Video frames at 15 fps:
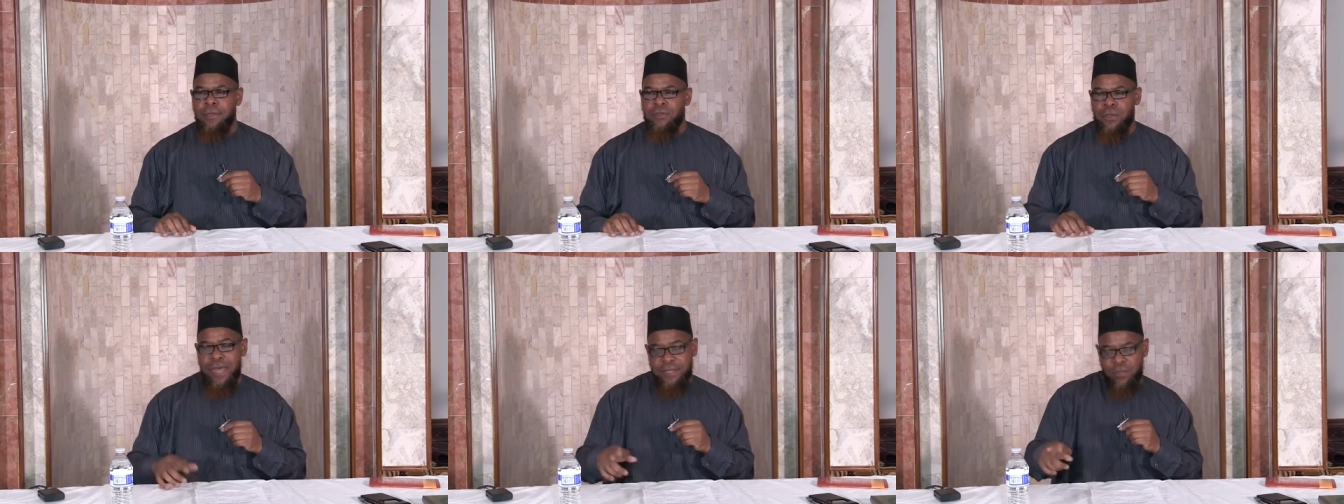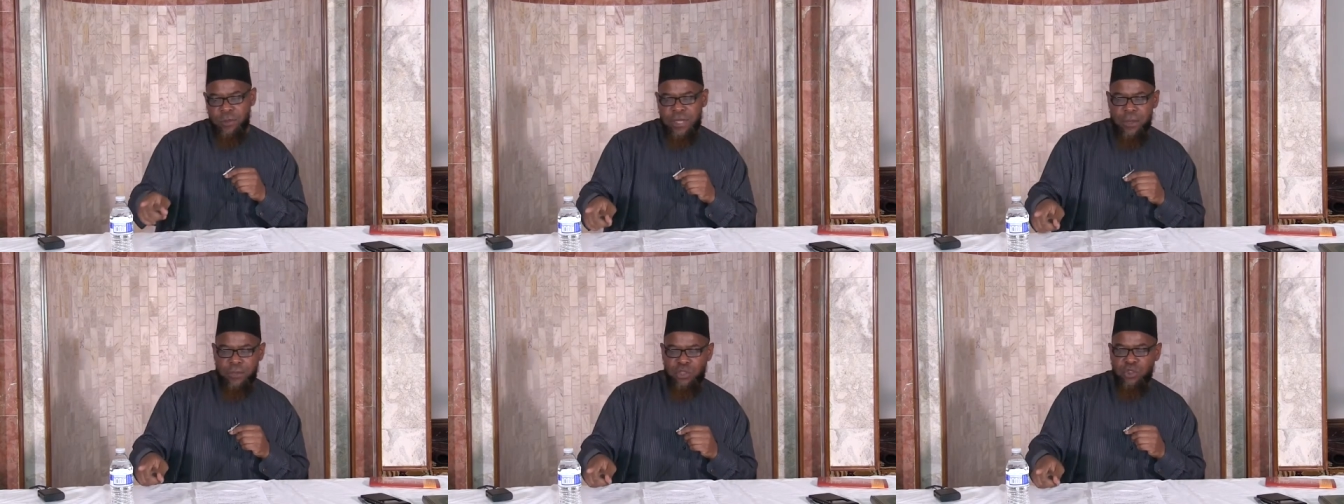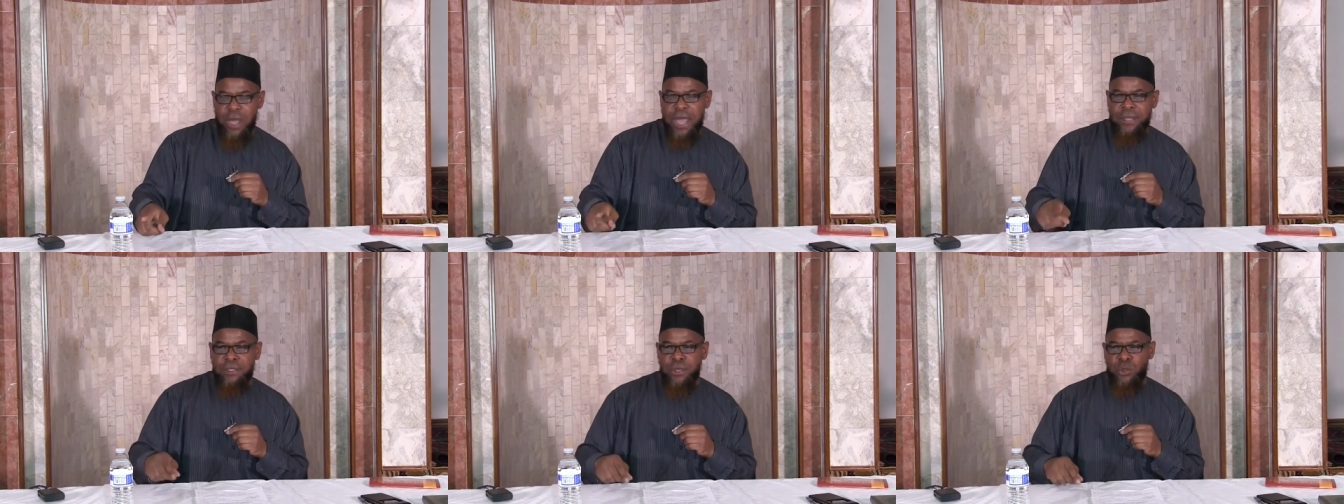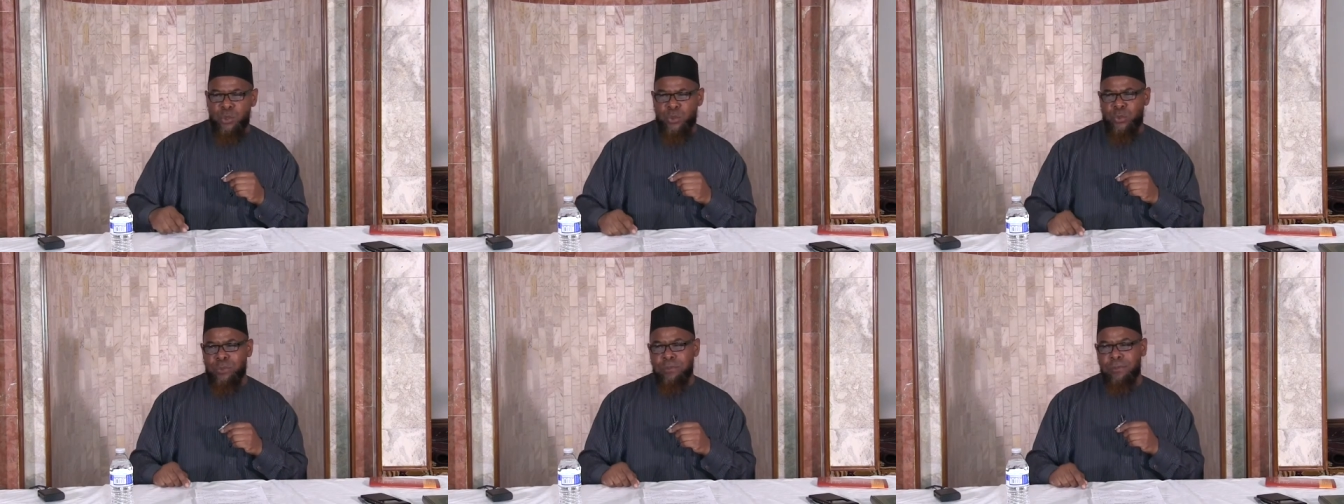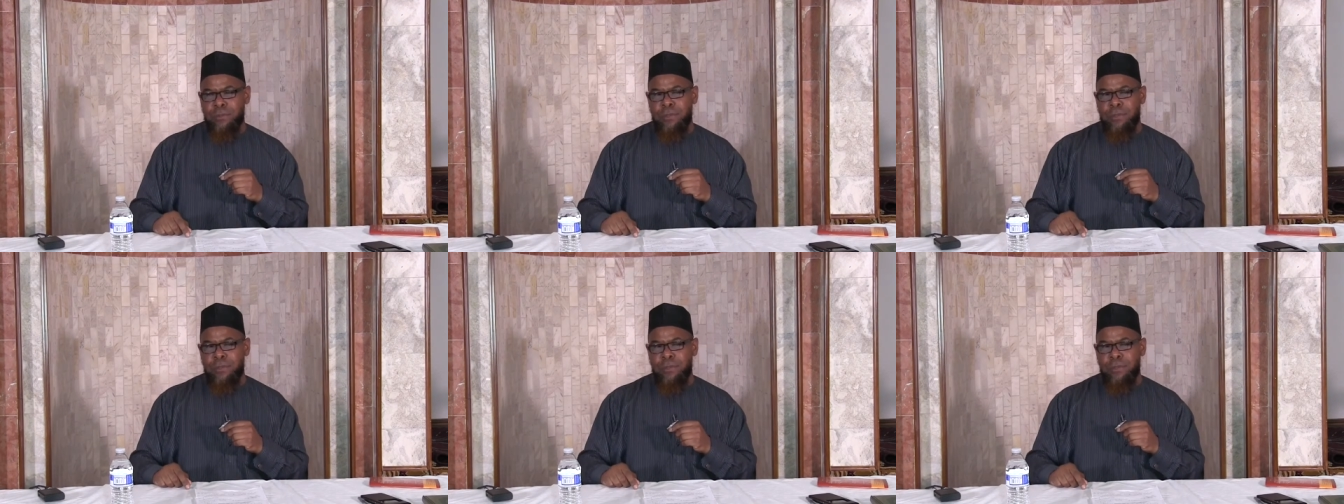So that's what they were trying to do.